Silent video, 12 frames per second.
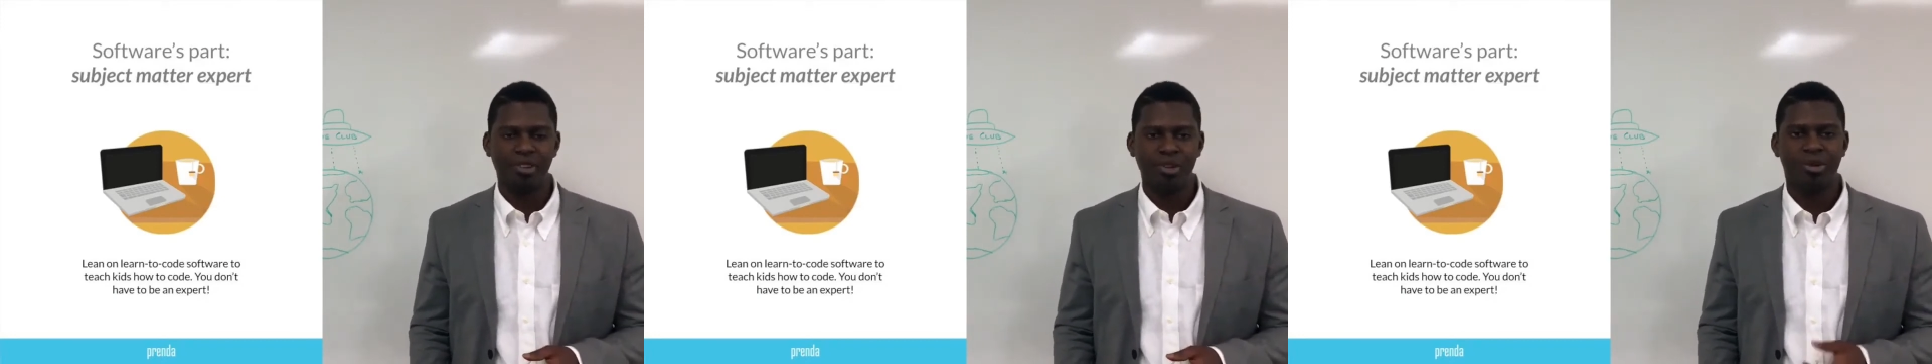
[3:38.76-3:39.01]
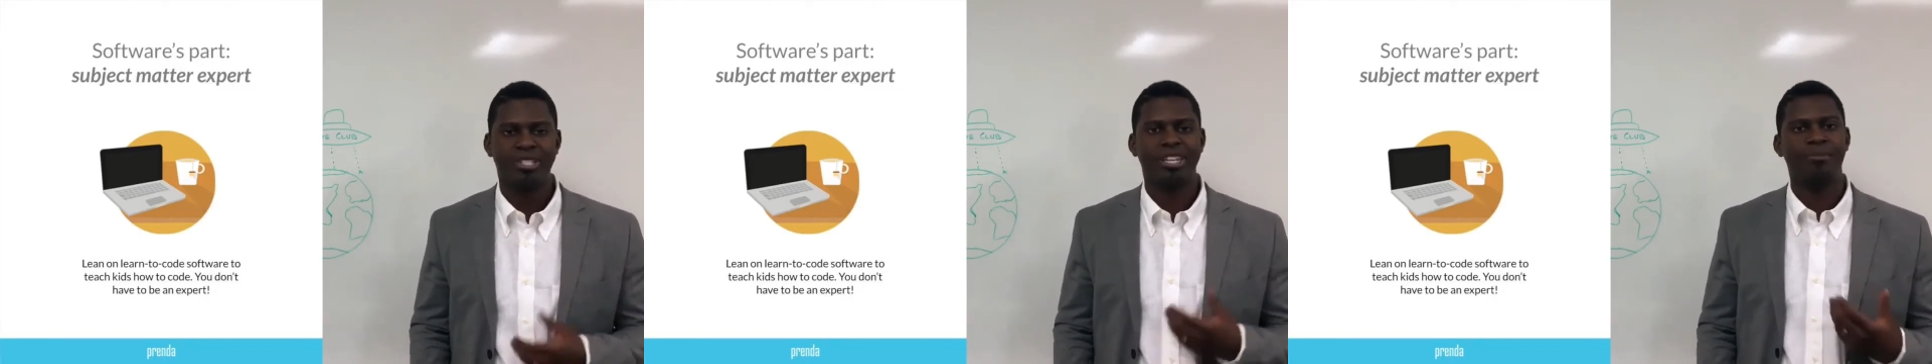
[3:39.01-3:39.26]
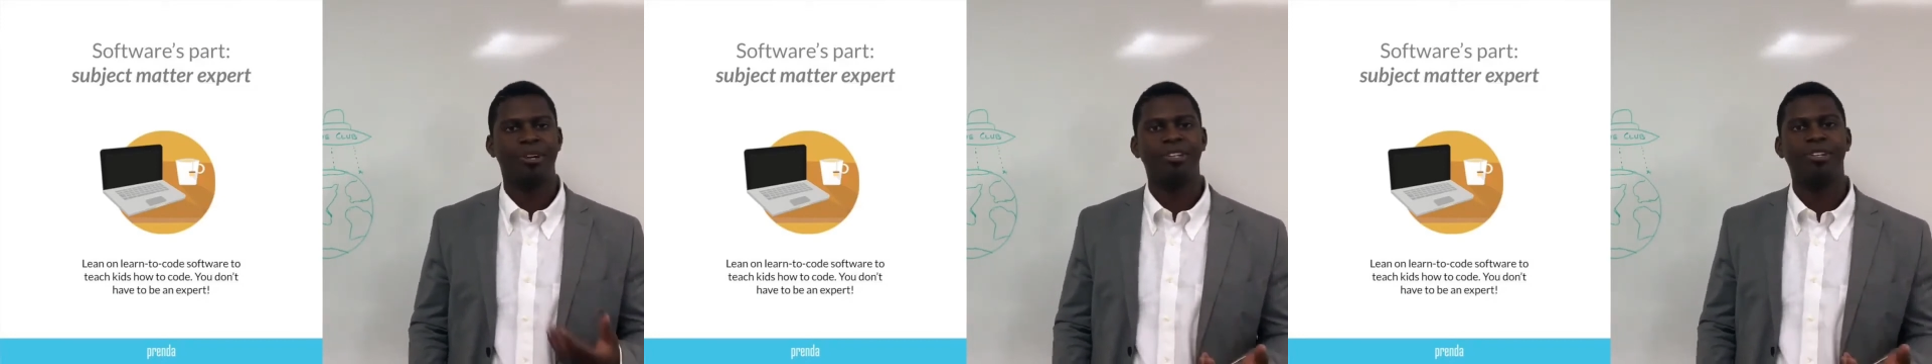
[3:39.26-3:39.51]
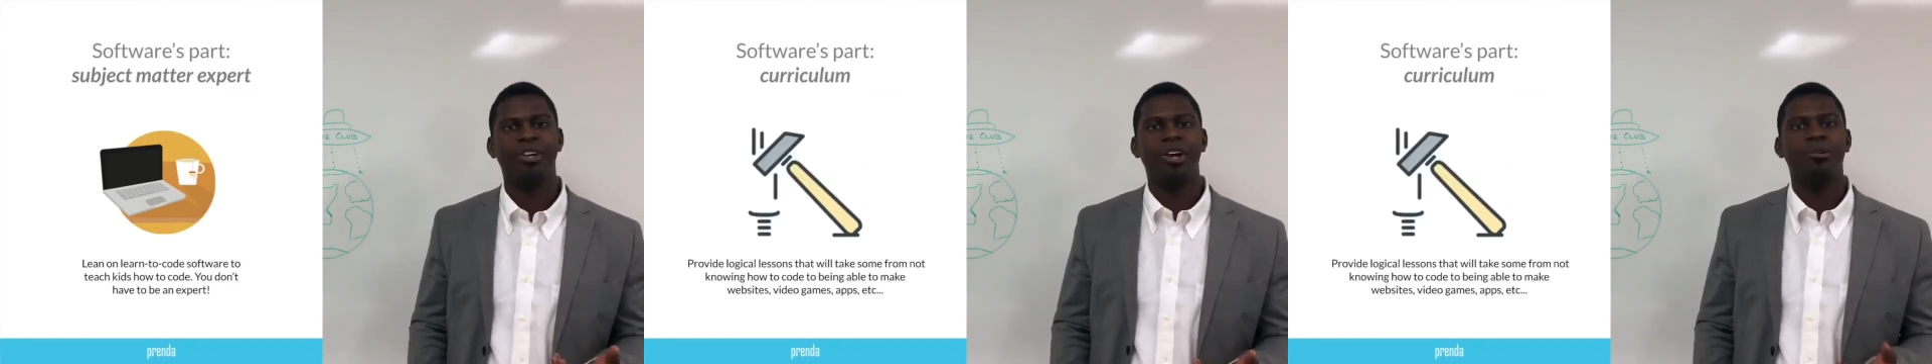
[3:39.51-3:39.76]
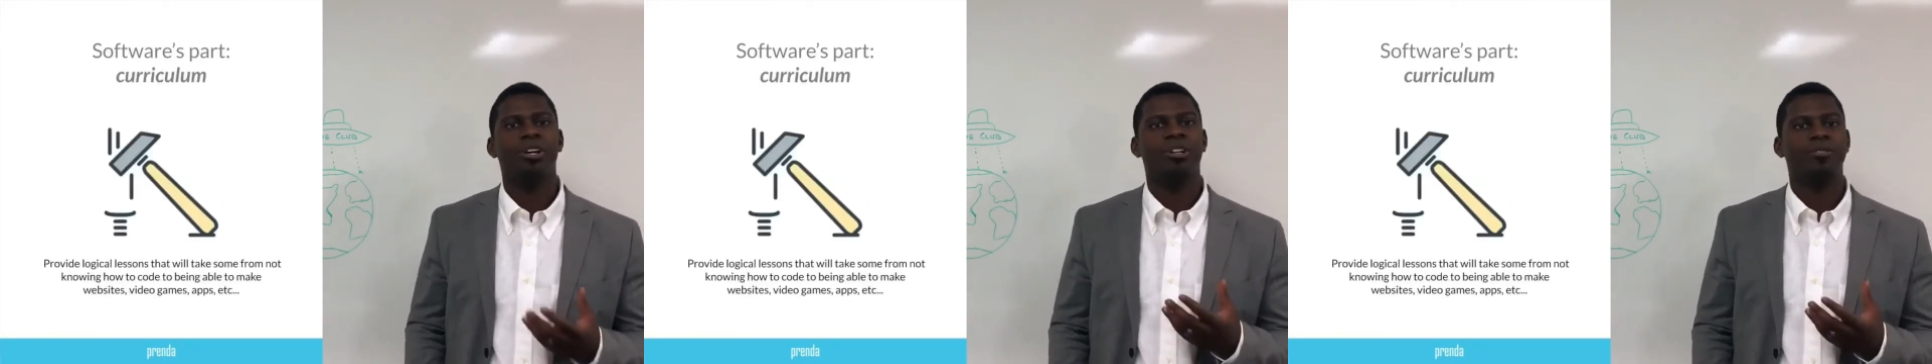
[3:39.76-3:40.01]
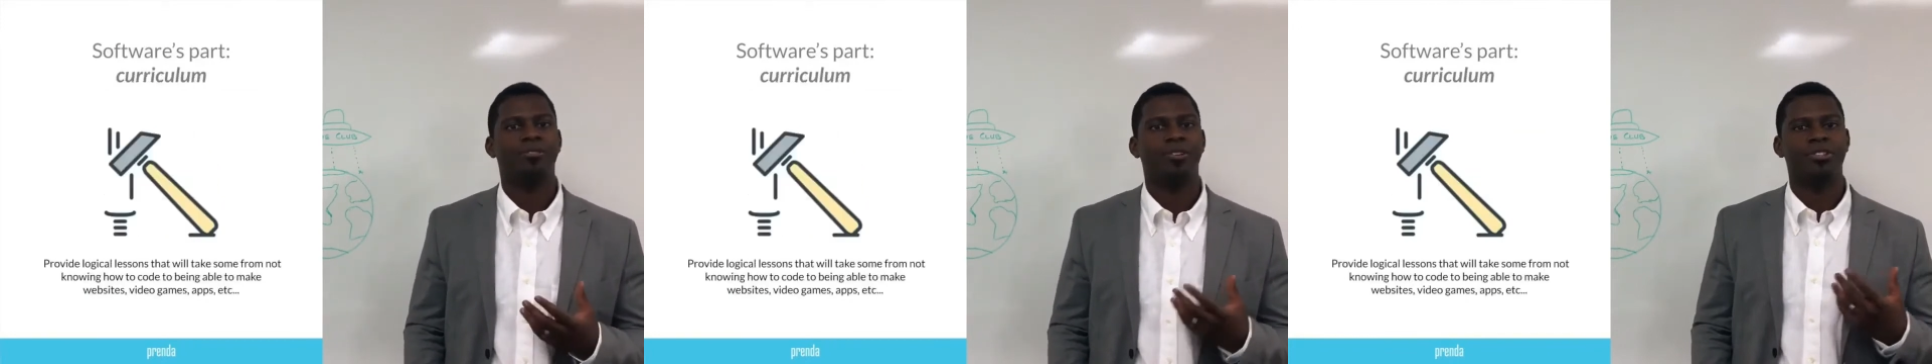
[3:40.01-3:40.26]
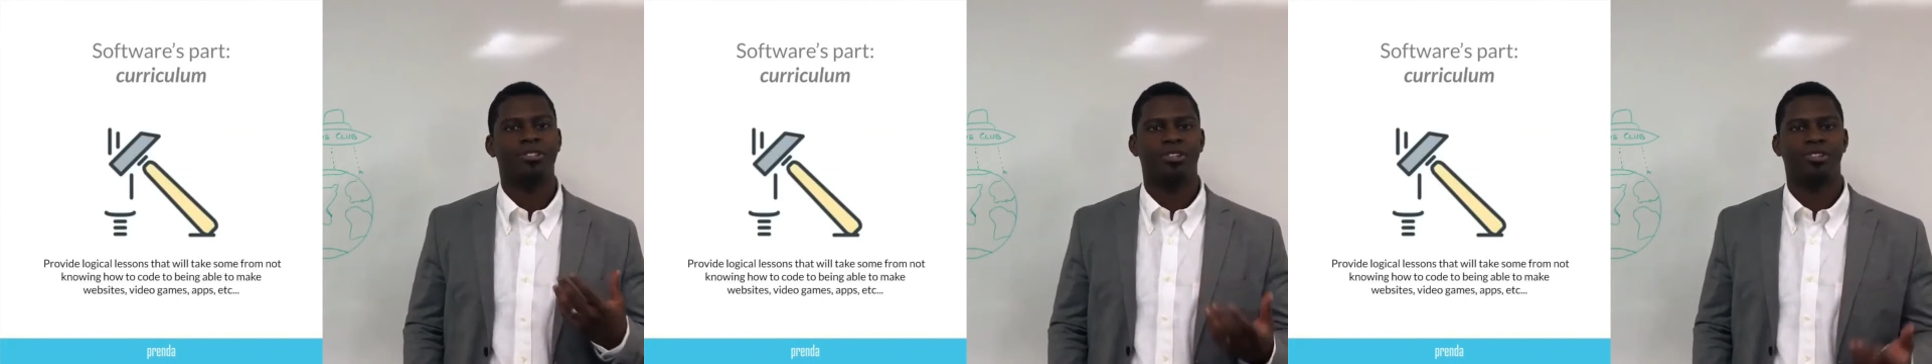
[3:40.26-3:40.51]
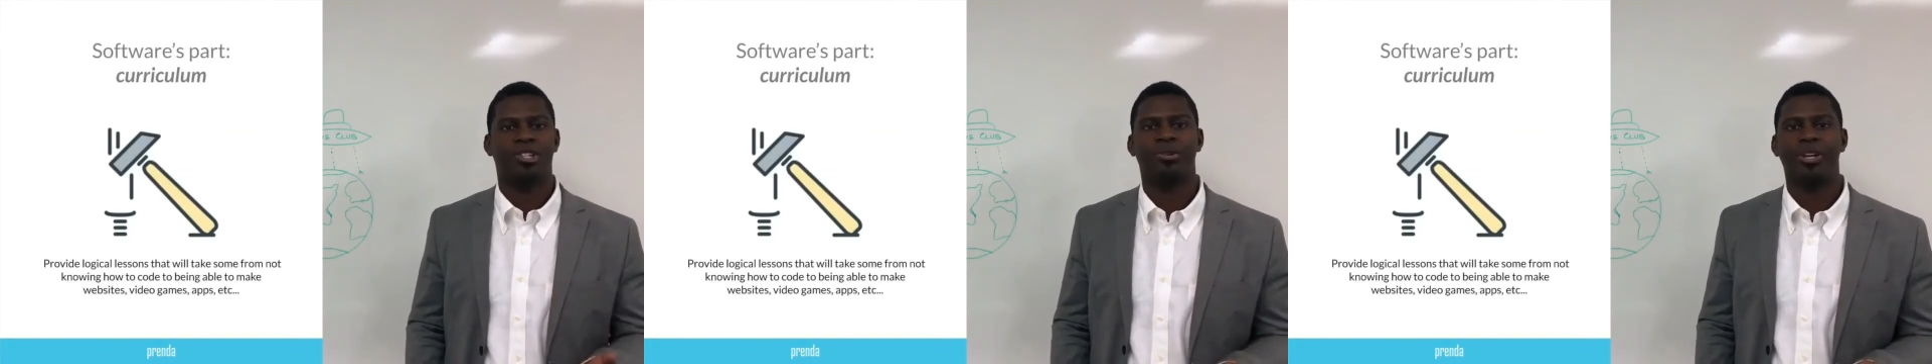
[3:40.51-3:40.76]
What does that mean? Well, first
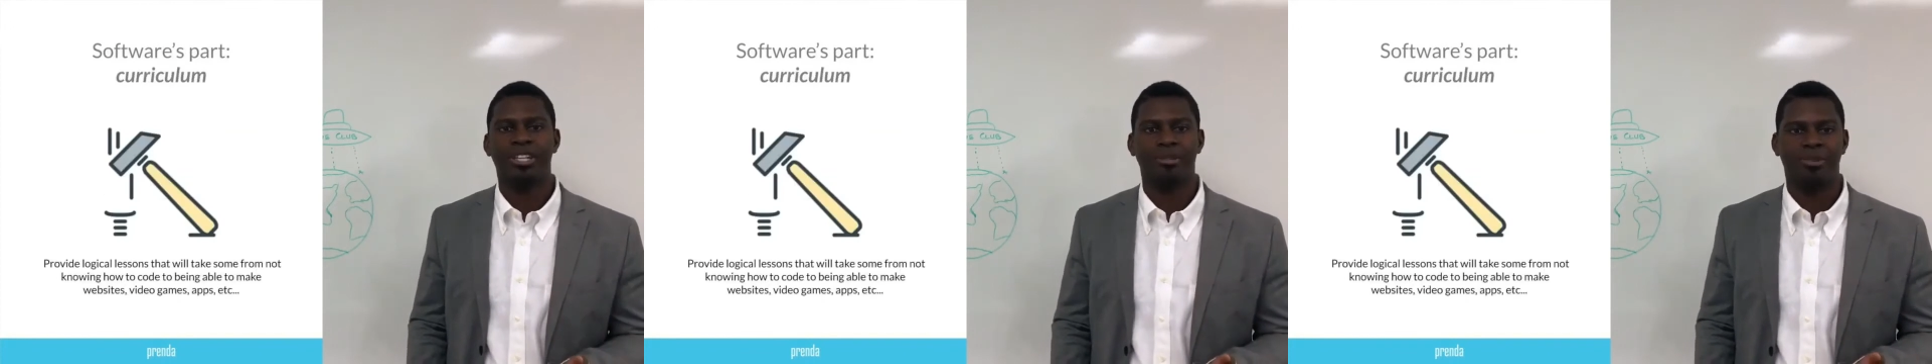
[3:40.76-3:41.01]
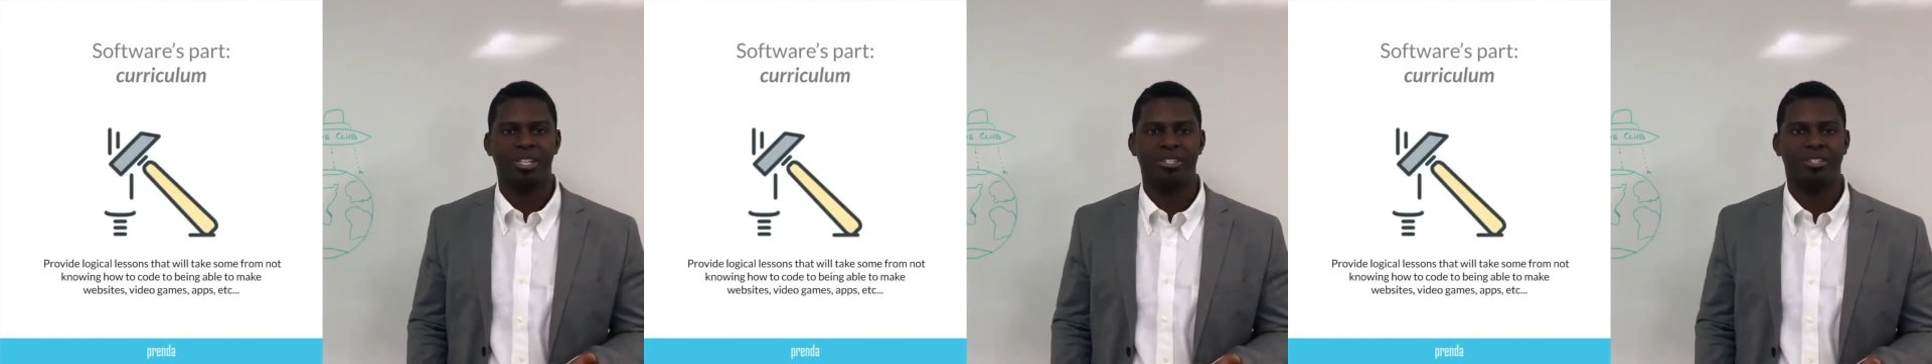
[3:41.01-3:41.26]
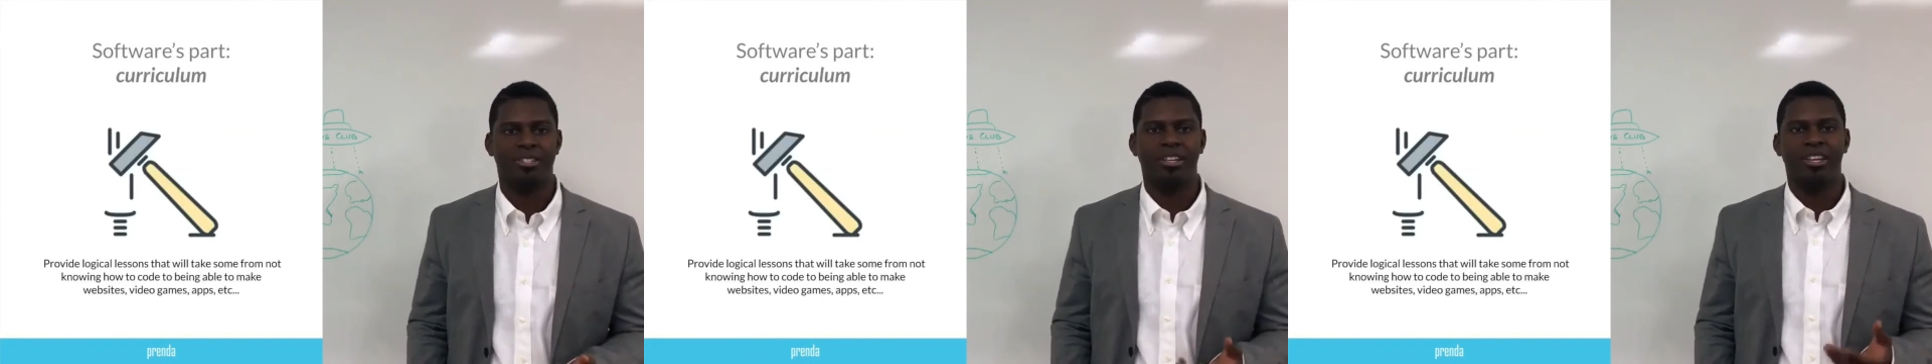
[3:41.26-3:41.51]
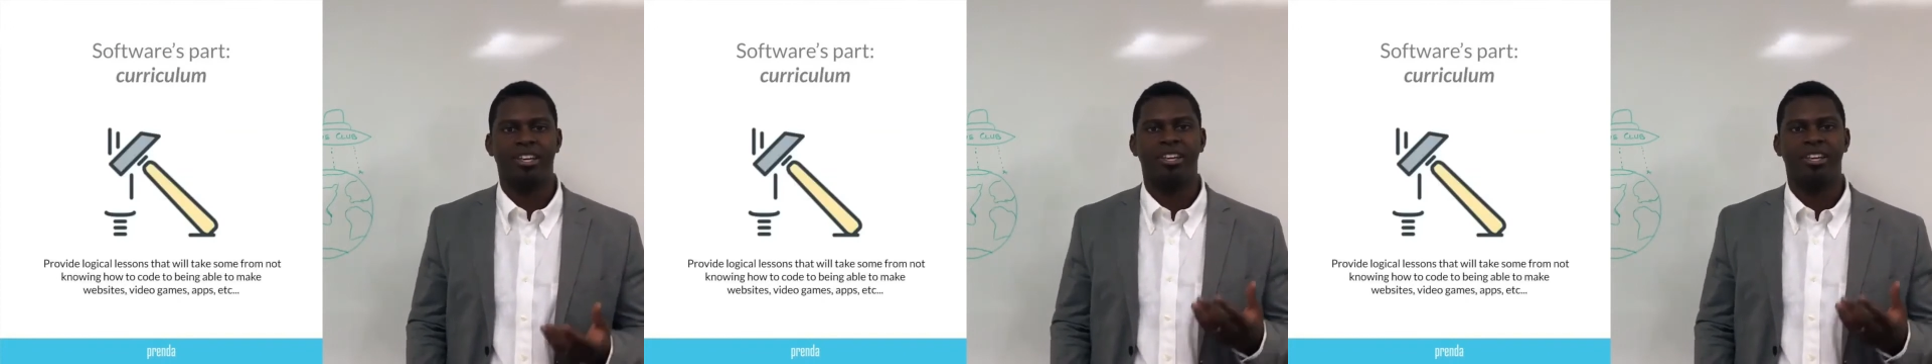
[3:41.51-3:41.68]
there's the curriculum piece.